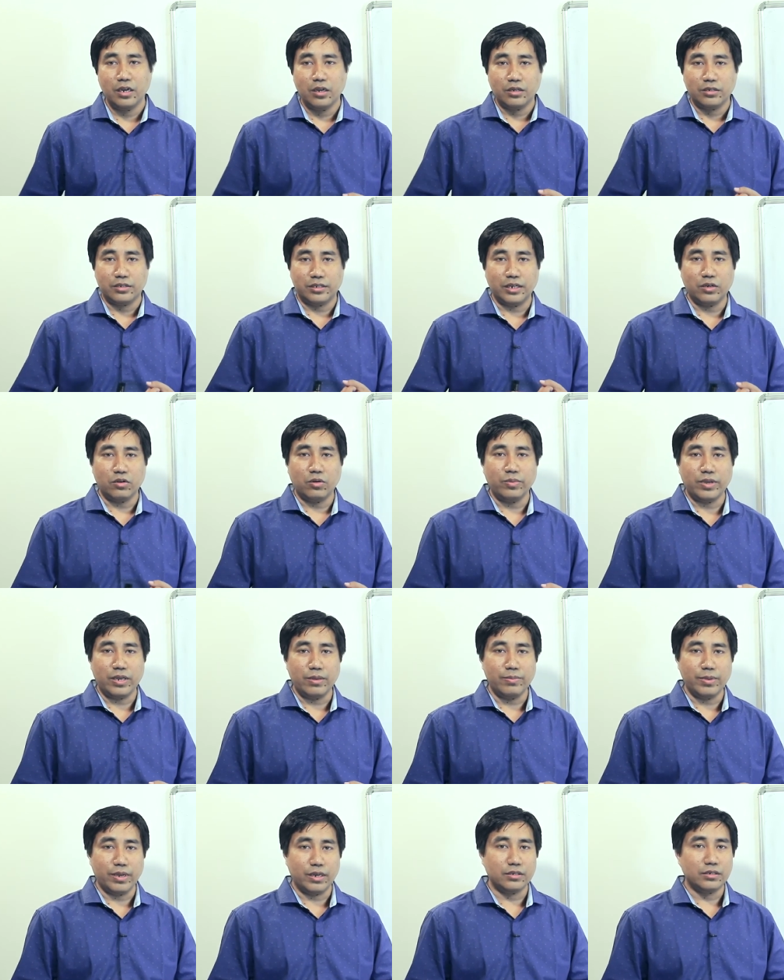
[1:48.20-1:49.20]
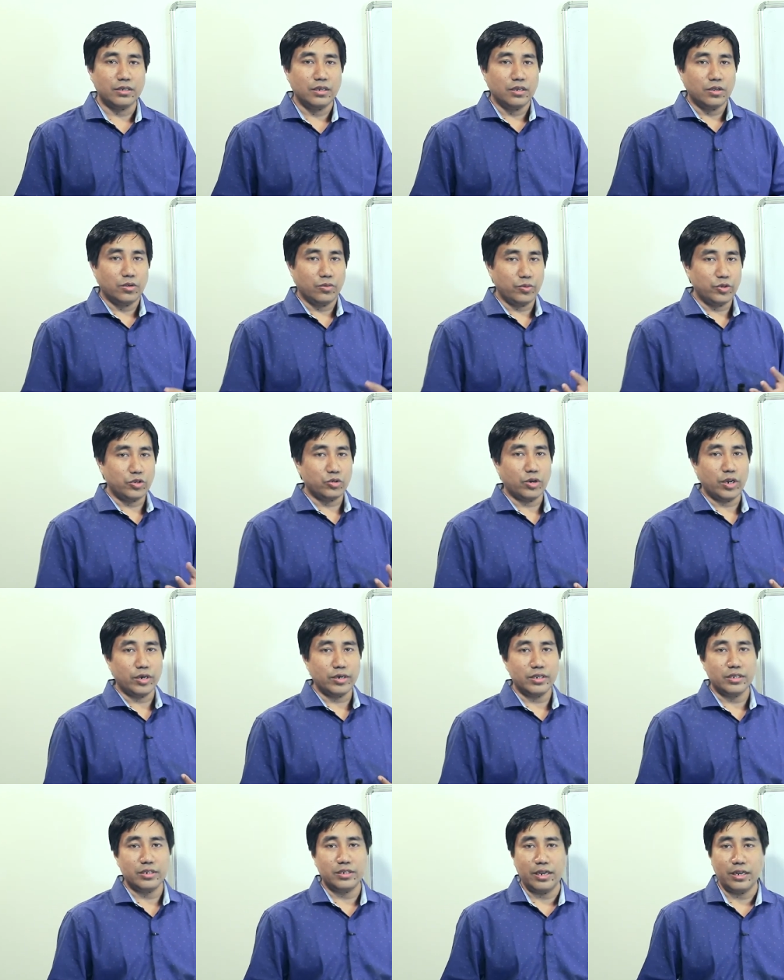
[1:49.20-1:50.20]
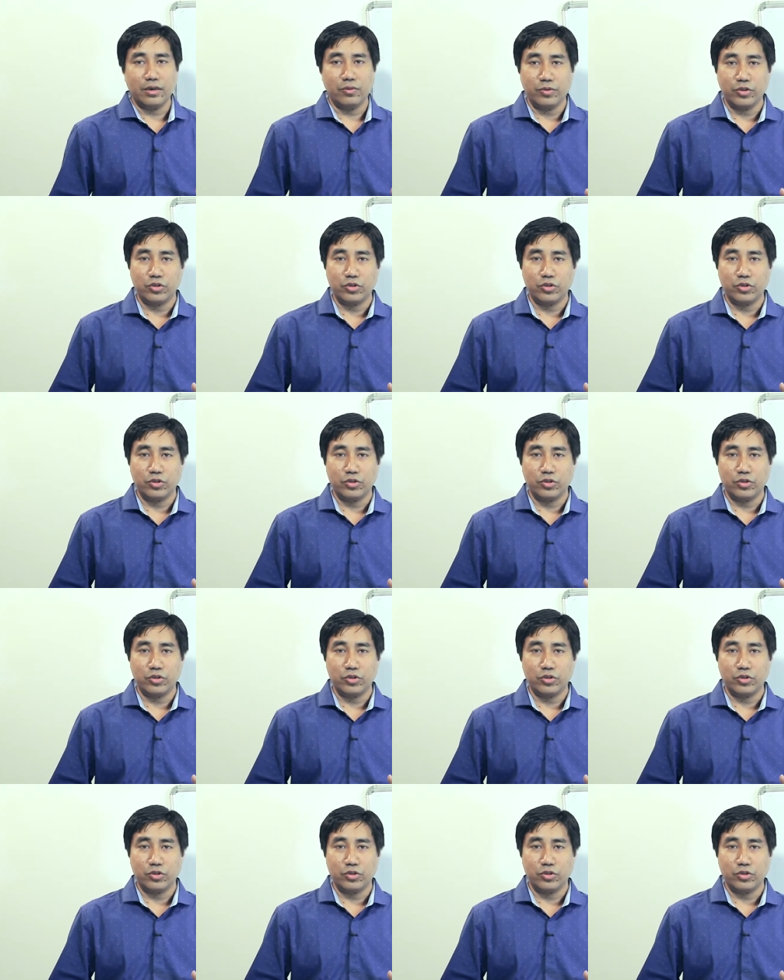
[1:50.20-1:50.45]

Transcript: set of emails, we should understand,